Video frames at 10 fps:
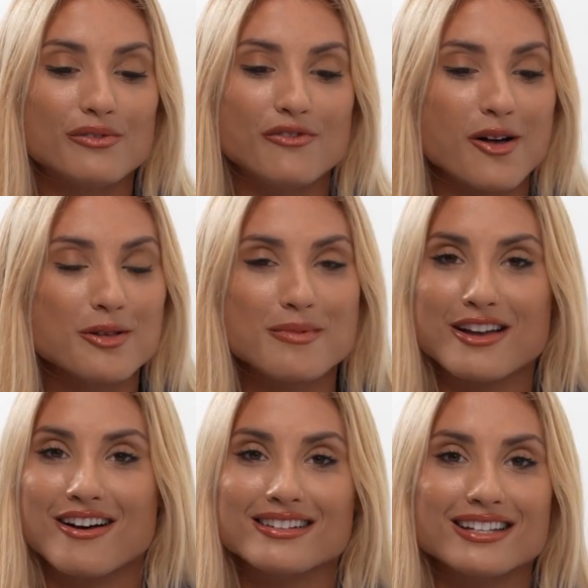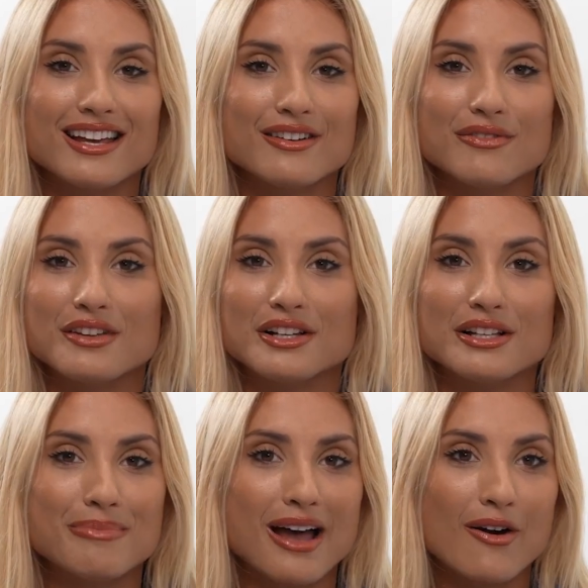follow my content and feel
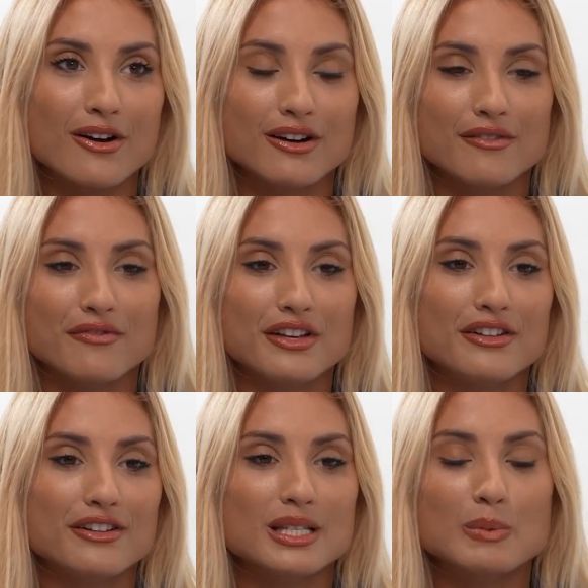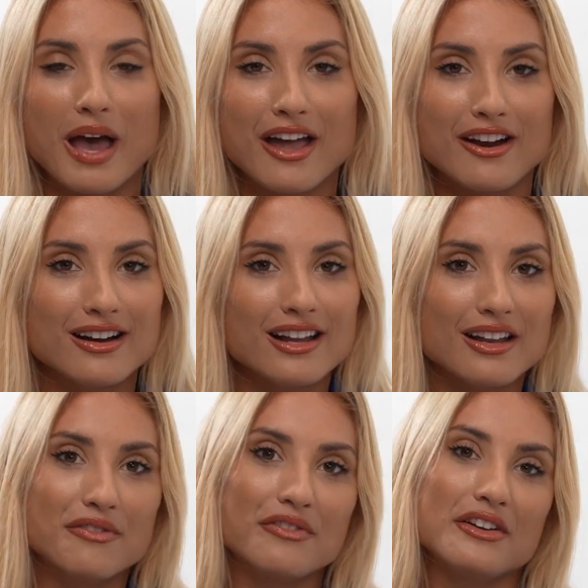empowered and feel inspired
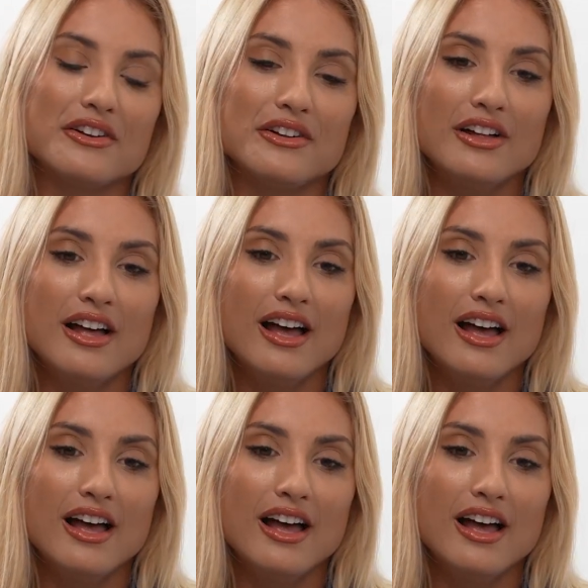and feel